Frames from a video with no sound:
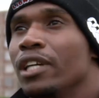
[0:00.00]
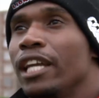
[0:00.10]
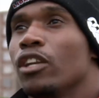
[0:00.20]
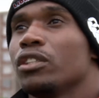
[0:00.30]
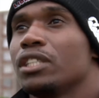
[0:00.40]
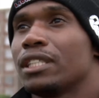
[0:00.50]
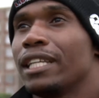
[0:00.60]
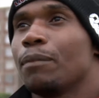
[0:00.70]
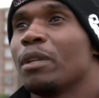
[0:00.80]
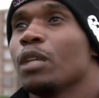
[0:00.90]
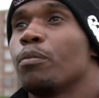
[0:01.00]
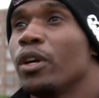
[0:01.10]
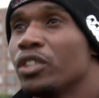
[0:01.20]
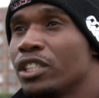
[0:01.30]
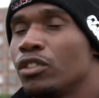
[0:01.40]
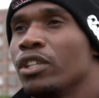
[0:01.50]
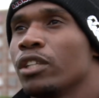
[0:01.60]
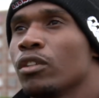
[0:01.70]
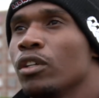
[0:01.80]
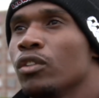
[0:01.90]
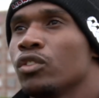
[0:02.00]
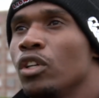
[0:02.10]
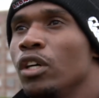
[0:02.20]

and not just that, but the process to get to the goal. So